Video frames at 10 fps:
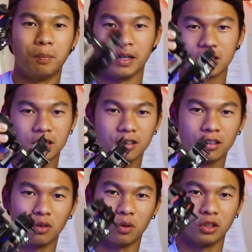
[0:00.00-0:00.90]
But
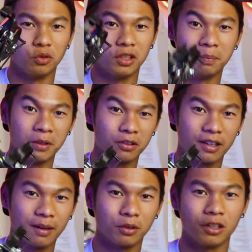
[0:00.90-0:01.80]
when you need a bigger
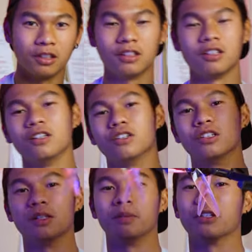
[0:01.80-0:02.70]
camera,
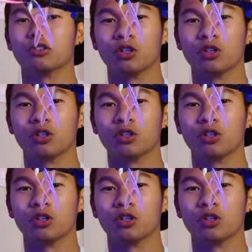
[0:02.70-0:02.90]
you need a bigger